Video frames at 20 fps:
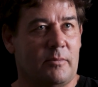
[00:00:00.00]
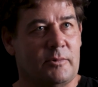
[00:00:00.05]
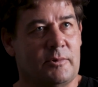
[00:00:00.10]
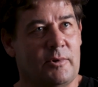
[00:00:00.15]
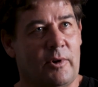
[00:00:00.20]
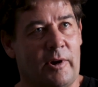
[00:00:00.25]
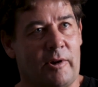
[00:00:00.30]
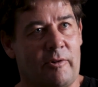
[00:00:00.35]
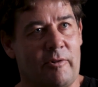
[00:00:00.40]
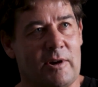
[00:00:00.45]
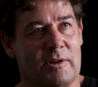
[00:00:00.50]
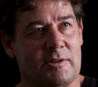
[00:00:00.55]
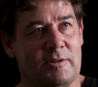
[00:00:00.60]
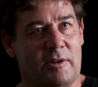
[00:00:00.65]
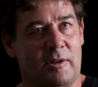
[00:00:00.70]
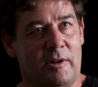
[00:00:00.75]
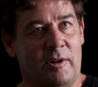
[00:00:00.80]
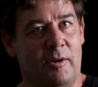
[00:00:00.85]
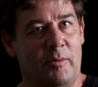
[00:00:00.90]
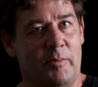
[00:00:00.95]
digress
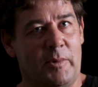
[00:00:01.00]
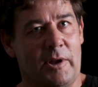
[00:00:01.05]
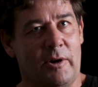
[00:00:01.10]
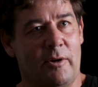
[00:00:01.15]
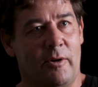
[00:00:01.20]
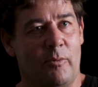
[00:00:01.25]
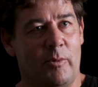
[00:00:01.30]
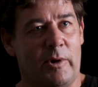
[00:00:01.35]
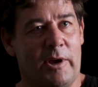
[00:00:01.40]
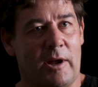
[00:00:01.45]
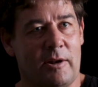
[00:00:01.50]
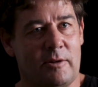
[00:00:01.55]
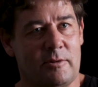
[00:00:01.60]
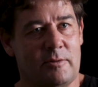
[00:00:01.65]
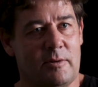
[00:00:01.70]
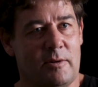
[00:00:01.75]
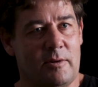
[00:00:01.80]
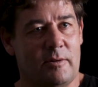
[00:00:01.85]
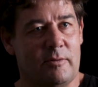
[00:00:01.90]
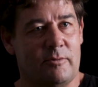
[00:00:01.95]
a little bit, we had
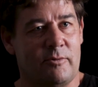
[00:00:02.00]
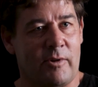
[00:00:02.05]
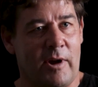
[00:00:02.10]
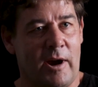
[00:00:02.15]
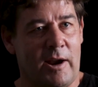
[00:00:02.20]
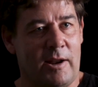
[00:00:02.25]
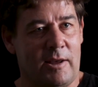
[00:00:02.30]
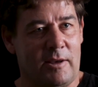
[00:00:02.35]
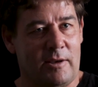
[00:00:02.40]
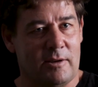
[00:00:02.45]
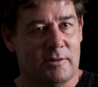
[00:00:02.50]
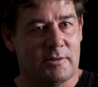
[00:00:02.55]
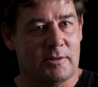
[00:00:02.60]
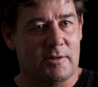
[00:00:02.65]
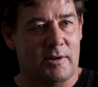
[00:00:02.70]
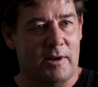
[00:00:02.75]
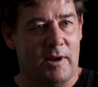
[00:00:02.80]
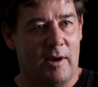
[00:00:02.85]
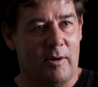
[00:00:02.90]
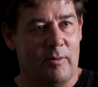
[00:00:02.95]
training
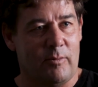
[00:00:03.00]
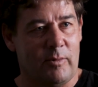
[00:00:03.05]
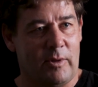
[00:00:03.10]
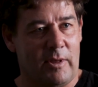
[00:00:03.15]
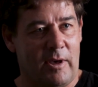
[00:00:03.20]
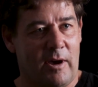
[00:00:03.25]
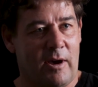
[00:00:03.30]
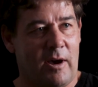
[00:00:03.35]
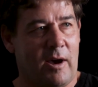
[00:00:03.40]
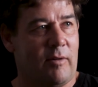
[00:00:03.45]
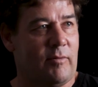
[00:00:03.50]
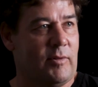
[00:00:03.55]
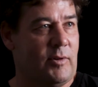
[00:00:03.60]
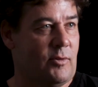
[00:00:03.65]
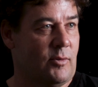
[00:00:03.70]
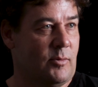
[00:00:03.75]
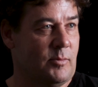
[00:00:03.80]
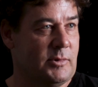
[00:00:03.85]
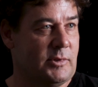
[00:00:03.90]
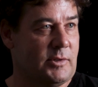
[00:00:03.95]
yesterday with our Harvey
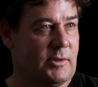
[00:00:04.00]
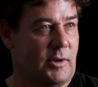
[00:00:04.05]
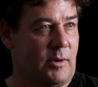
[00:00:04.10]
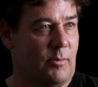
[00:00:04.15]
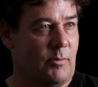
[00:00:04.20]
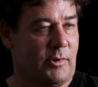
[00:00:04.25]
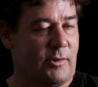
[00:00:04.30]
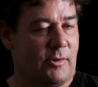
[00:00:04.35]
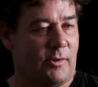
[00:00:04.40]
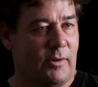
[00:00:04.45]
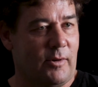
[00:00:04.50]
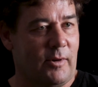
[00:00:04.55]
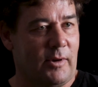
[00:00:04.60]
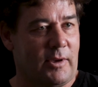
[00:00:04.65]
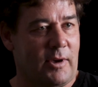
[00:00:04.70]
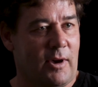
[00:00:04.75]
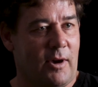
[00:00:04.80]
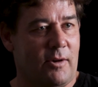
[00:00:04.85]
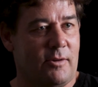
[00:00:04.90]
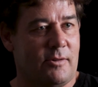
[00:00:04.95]
Norman team, which I
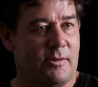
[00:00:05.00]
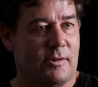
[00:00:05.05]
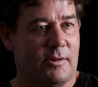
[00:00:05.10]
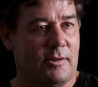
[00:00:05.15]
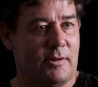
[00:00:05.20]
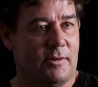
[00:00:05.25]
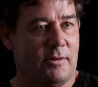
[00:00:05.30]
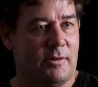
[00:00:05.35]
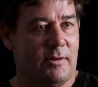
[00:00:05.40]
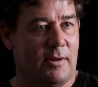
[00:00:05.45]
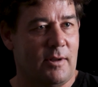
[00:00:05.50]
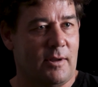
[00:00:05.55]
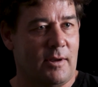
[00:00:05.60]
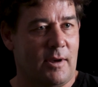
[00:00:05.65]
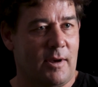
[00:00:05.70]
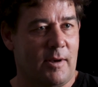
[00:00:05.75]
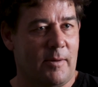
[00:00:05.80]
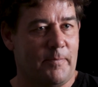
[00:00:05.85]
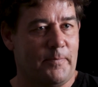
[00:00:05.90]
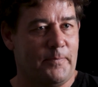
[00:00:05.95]
coach, and
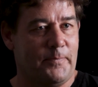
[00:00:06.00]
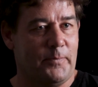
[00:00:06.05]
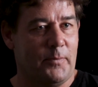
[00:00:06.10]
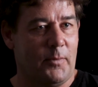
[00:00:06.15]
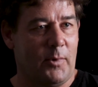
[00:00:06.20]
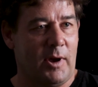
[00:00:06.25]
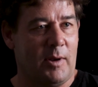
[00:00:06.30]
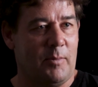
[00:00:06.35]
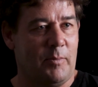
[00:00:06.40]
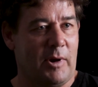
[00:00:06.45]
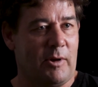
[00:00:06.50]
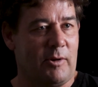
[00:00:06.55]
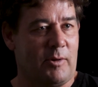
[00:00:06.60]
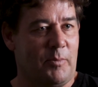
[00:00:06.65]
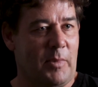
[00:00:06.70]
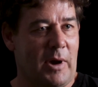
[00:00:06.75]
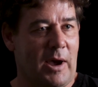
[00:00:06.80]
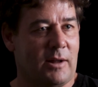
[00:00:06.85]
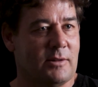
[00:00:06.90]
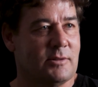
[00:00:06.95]
I had Beric
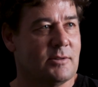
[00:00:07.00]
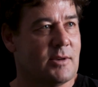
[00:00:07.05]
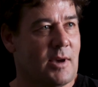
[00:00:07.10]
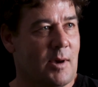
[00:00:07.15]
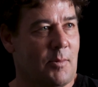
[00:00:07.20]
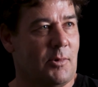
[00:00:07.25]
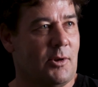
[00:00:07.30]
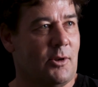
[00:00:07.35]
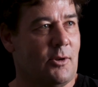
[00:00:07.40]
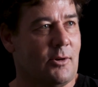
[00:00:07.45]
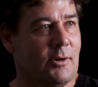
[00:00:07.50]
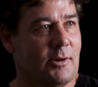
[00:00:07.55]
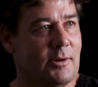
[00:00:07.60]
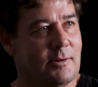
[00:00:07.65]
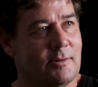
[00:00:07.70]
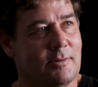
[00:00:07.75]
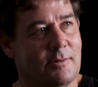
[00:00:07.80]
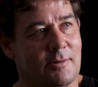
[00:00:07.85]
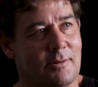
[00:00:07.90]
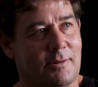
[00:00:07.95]
Barnes come
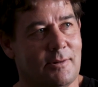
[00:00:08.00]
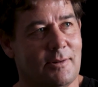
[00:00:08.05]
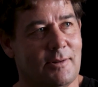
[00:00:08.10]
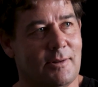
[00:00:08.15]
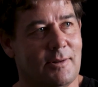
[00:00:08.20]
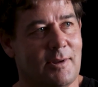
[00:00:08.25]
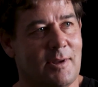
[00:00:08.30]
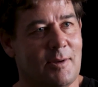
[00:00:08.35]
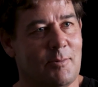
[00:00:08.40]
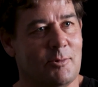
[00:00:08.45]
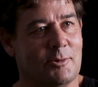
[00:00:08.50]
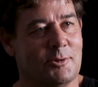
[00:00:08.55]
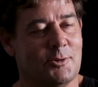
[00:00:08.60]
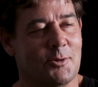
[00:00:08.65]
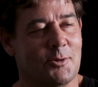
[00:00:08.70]
along and we're